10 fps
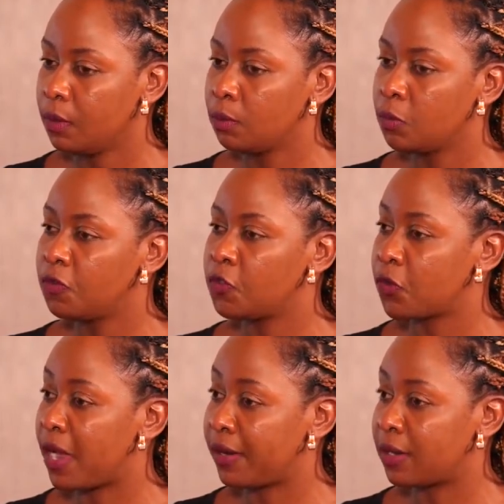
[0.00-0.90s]
moved to
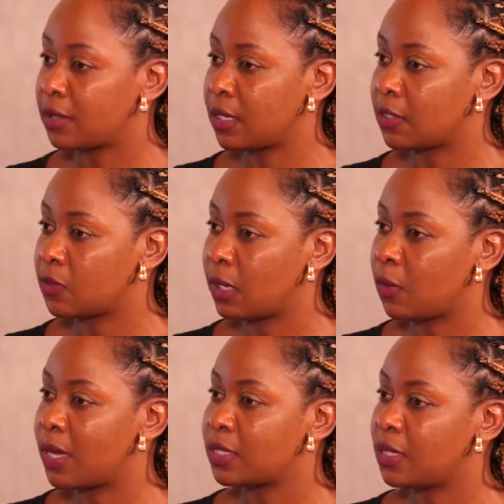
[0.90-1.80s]
IRES as well
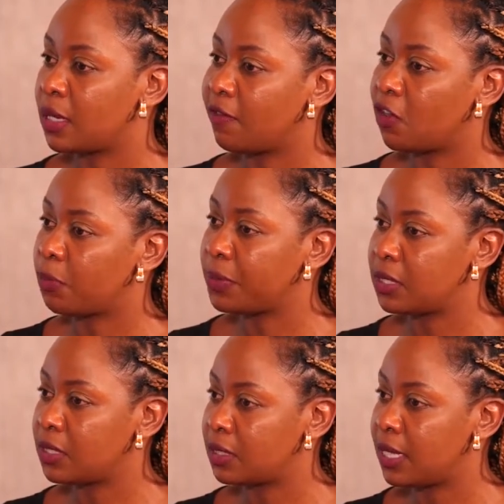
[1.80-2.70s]
once the
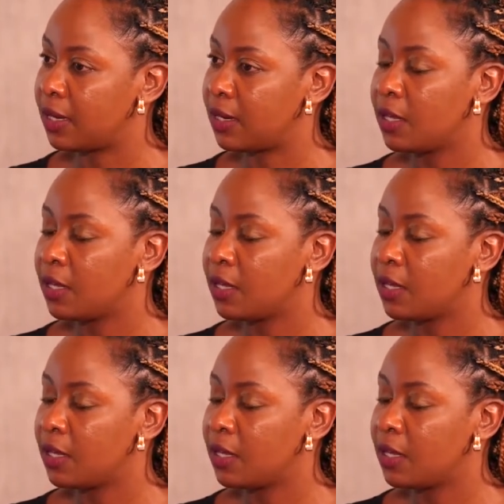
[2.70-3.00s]
development is done.